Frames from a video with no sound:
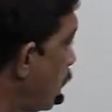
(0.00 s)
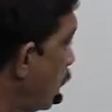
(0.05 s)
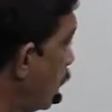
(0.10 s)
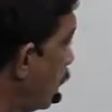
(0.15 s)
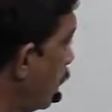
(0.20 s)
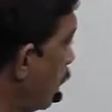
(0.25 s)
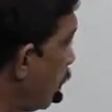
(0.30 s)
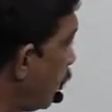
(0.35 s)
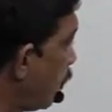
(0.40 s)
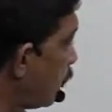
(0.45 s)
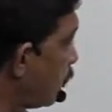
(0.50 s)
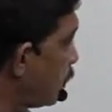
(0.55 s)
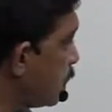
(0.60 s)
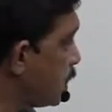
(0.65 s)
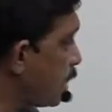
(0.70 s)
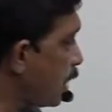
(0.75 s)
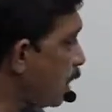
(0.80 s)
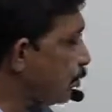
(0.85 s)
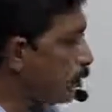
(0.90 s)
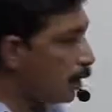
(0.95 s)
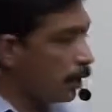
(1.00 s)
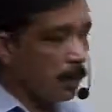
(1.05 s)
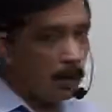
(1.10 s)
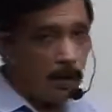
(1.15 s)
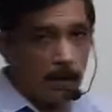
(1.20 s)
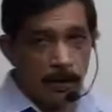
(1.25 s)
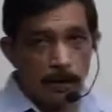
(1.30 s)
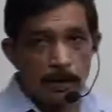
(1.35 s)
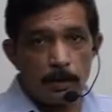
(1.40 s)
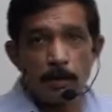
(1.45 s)
Name of the chapter
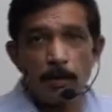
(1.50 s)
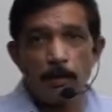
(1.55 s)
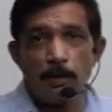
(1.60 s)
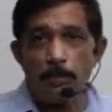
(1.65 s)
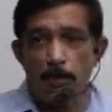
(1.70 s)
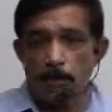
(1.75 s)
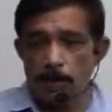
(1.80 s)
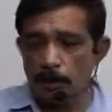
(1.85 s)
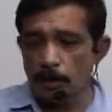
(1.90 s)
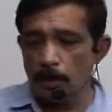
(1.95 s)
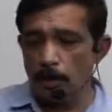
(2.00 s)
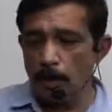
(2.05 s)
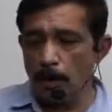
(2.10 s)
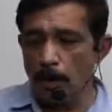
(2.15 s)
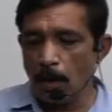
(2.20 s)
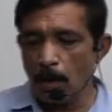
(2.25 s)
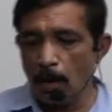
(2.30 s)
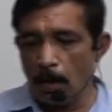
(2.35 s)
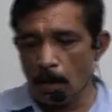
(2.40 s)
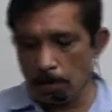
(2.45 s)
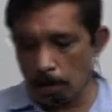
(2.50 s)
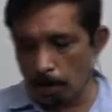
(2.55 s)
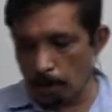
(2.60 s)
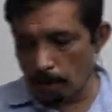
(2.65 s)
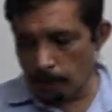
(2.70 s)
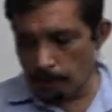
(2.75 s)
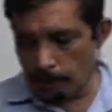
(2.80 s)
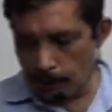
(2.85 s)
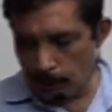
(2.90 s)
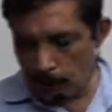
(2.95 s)
is Mitchell the Author,
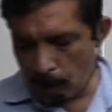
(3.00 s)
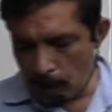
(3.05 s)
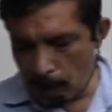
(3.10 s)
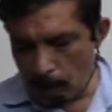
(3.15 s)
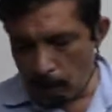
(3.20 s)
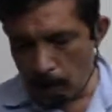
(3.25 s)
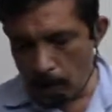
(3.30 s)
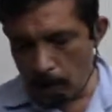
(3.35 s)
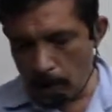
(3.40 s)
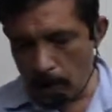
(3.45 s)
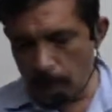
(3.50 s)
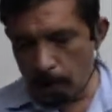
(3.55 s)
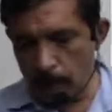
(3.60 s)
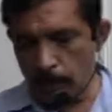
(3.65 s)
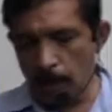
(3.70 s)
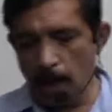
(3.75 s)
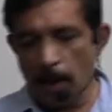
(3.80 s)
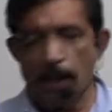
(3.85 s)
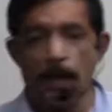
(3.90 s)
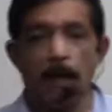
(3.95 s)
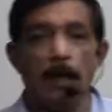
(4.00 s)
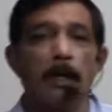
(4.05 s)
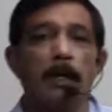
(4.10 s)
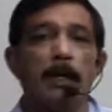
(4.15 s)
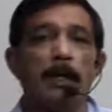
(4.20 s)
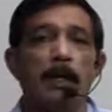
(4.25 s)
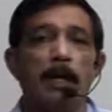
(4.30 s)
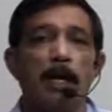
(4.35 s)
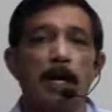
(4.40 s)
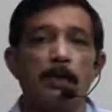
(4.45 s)
written by
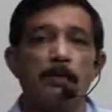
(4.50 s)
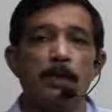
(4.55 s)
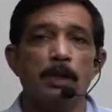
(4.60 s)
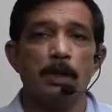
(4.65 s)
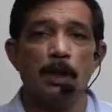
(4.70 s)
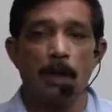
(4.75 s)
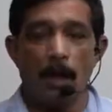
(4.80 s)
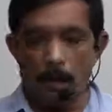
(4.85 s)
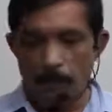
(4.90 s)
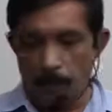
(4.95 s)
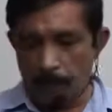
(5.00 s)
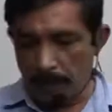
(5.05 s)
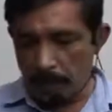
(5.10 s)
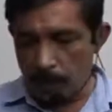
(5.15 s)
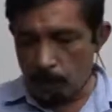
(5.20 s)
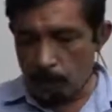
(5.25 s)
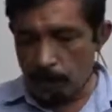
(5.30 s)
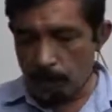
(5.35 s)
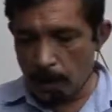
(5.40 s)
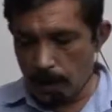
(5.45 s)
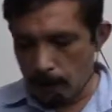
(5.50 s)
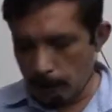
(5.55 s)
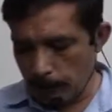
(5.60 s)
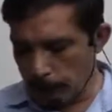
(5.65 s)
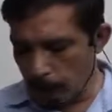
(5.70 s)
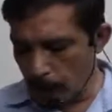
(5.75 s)
Gavin Maxwell.